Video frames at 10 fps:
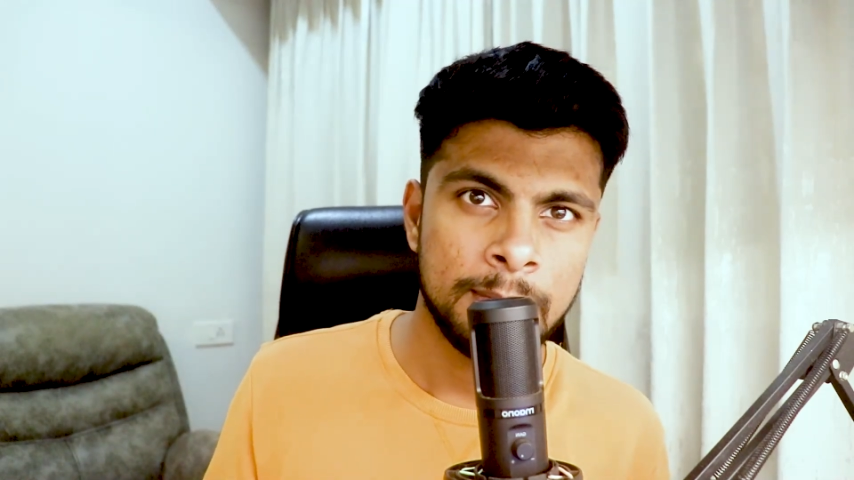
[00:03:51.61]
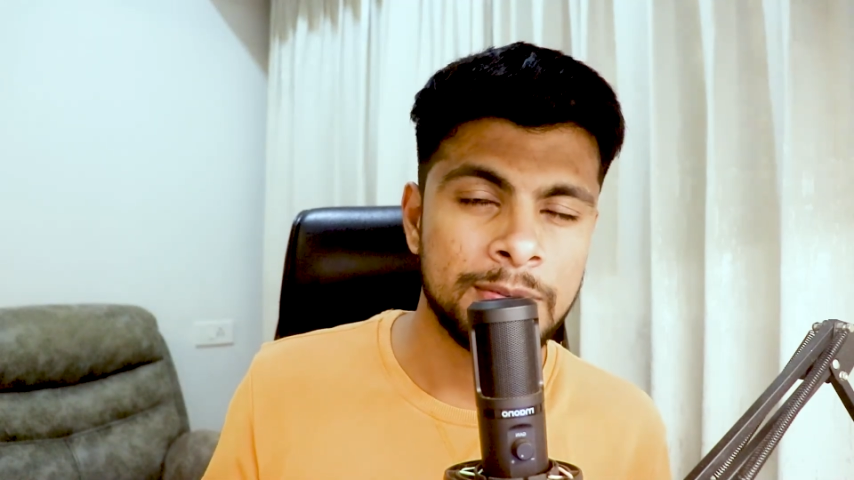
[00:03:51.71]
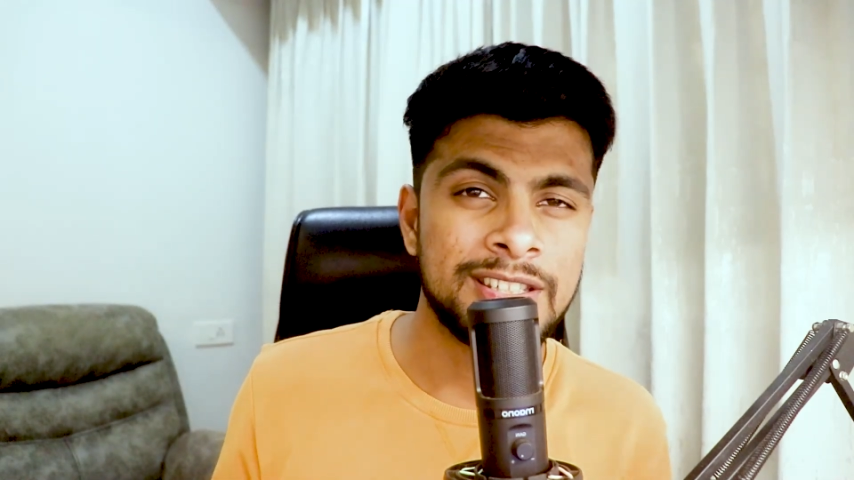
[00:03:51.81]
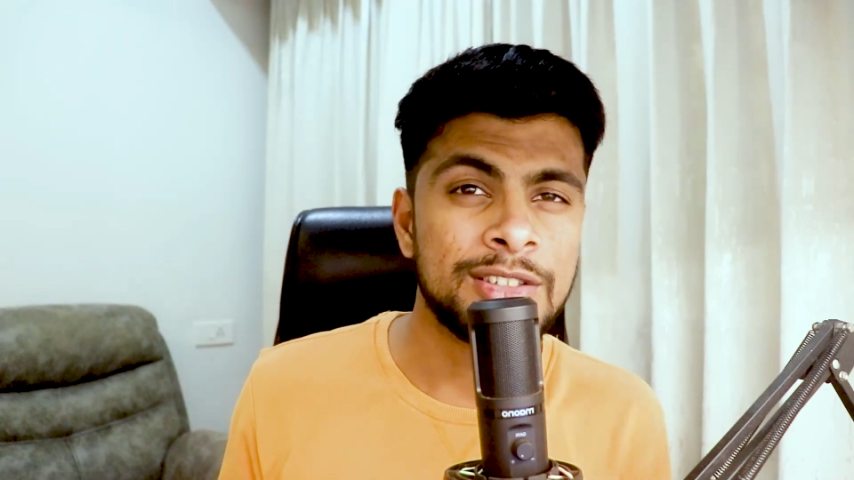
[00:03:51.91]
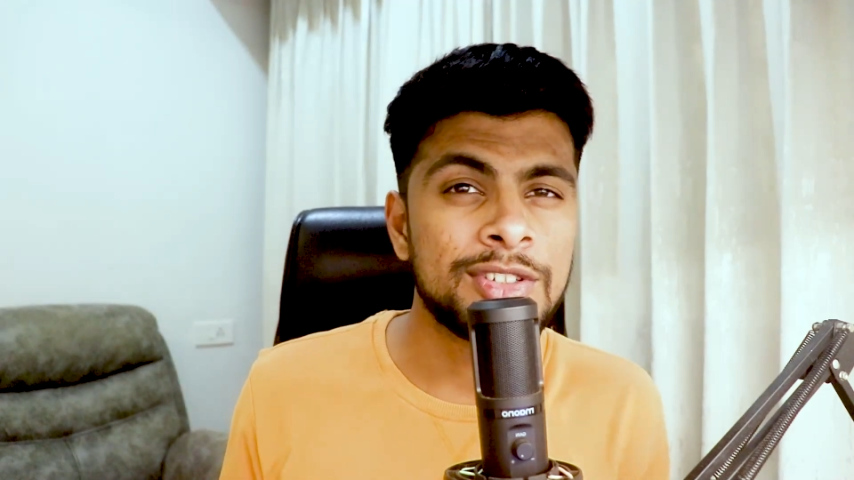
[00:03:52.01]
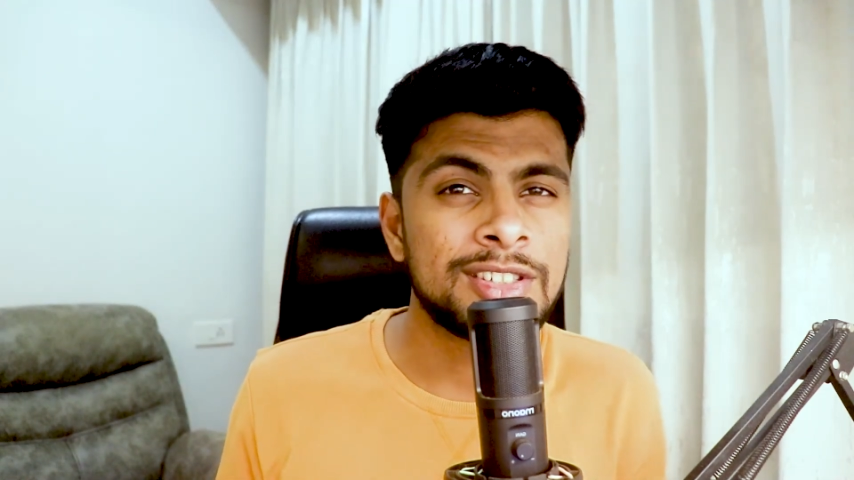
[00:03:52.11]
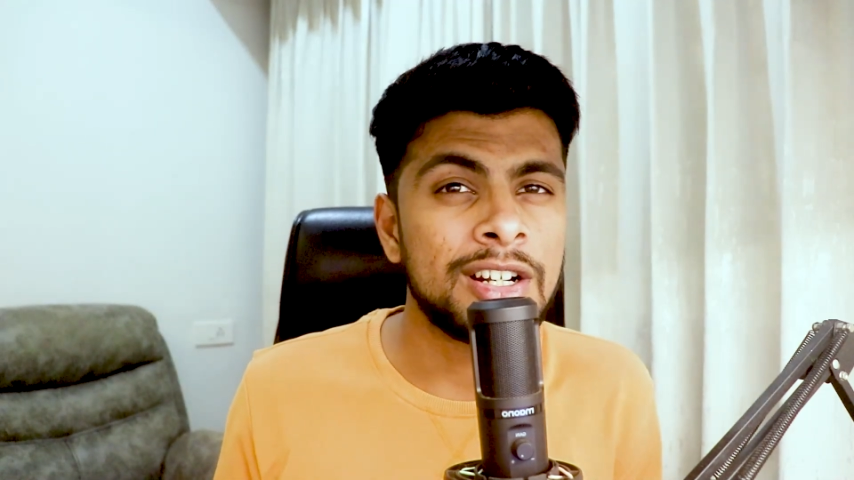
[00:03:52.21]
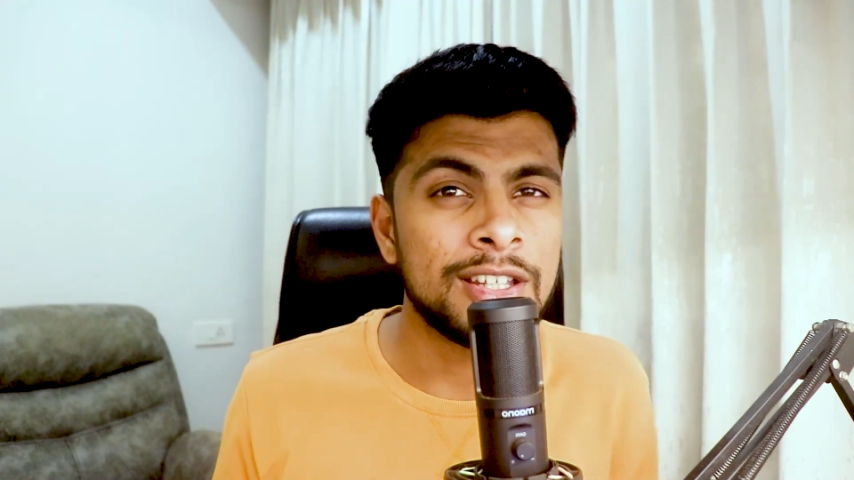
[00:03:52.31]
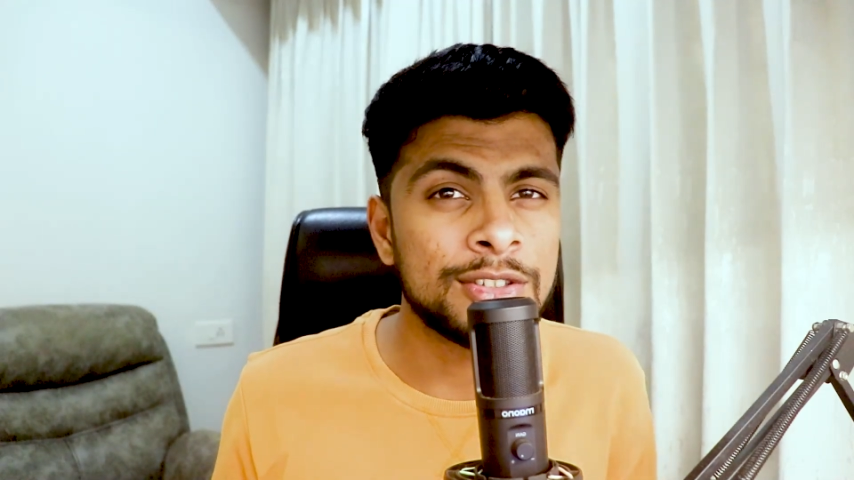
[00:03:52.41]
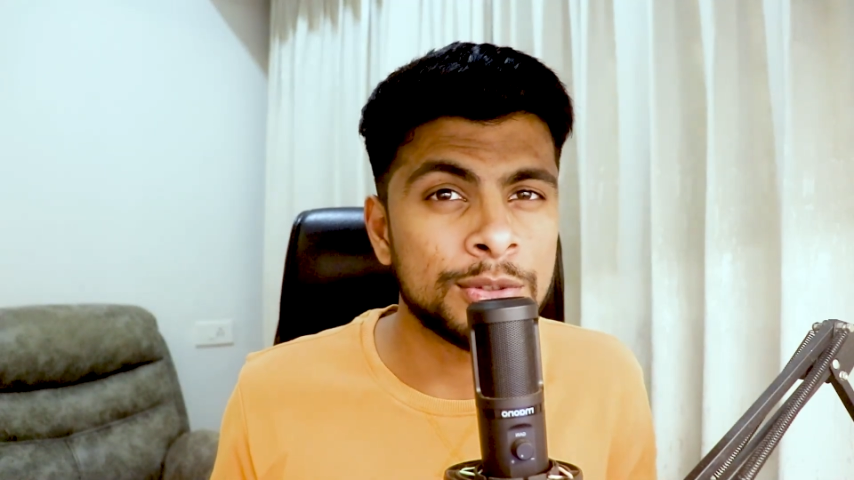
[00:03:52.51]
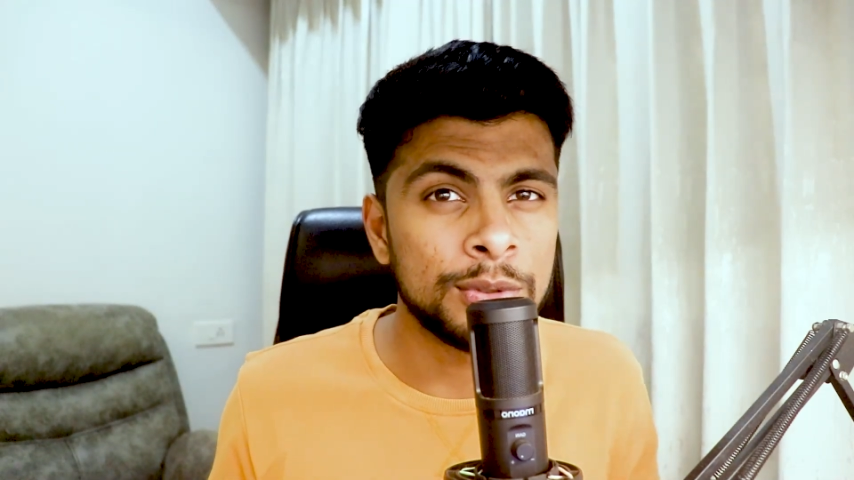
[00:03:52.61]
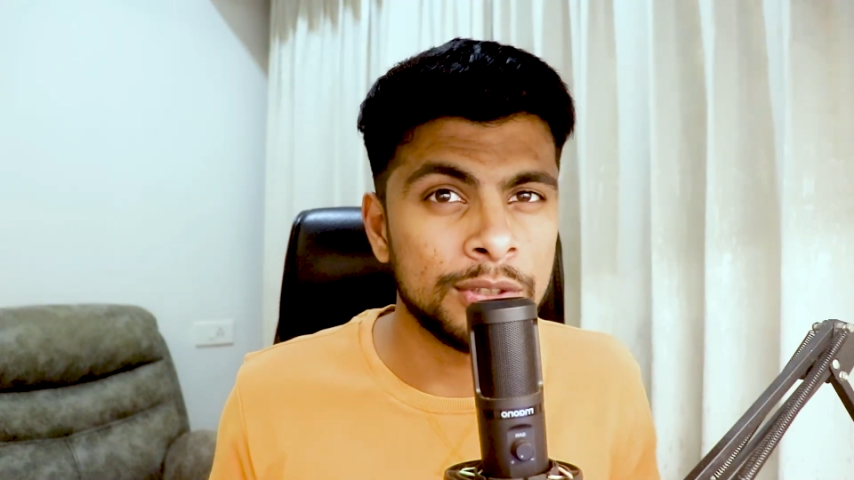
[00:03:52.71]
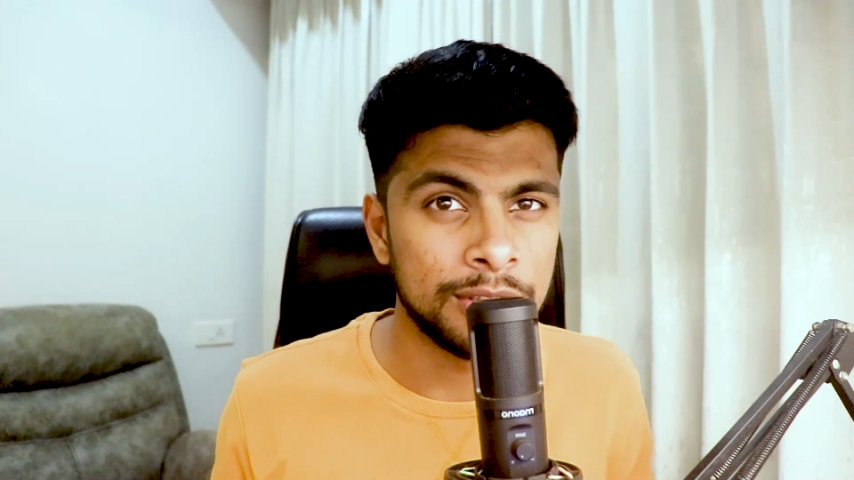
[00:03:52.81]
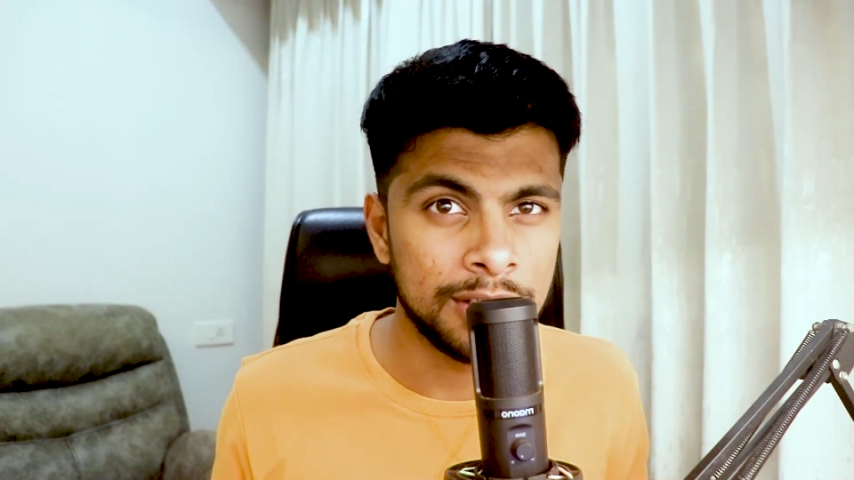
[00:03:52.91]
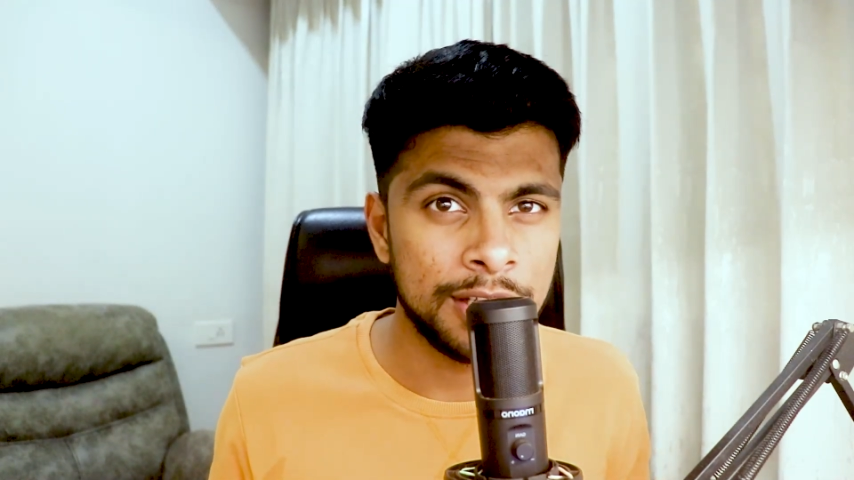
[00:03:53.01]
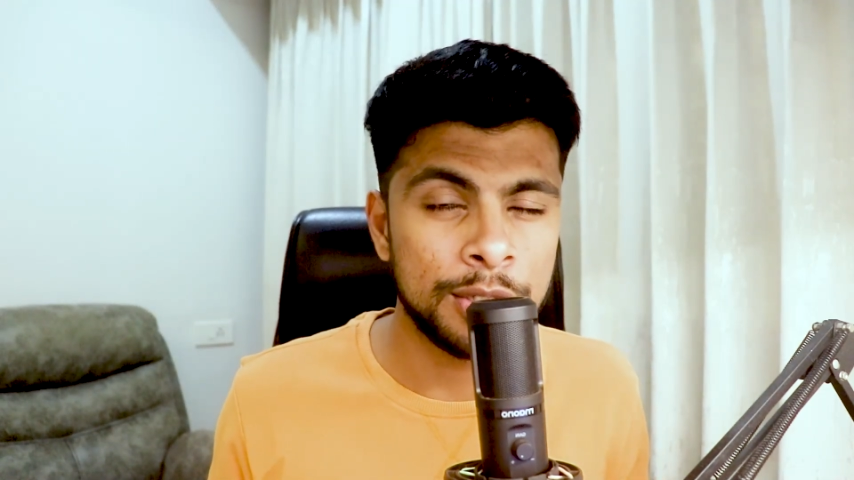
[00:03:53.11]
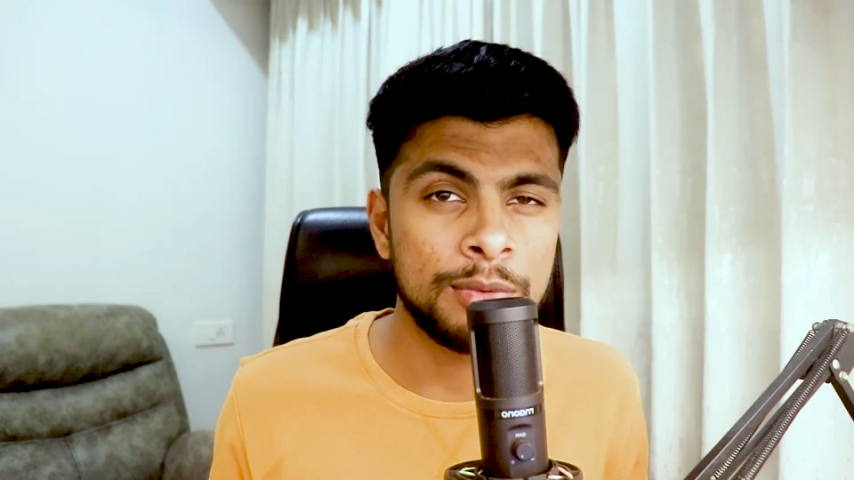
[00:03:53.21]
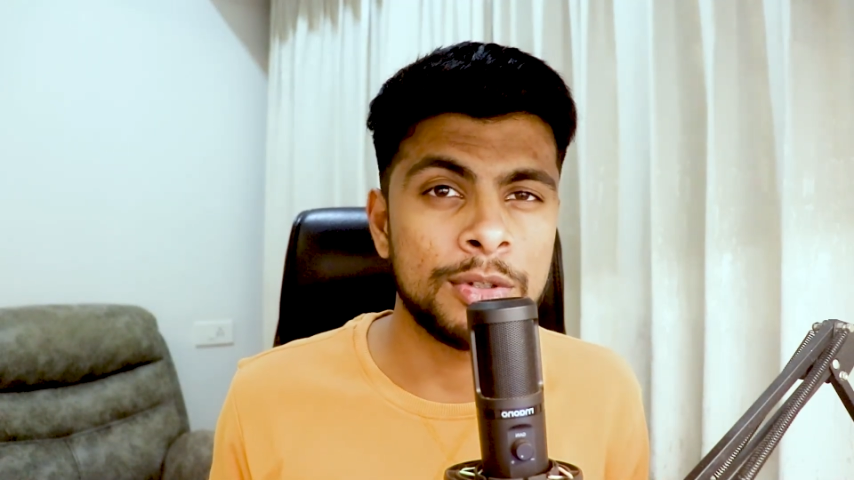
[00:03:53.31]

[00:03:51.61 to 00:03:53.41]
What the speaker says: But since we're starting so early on,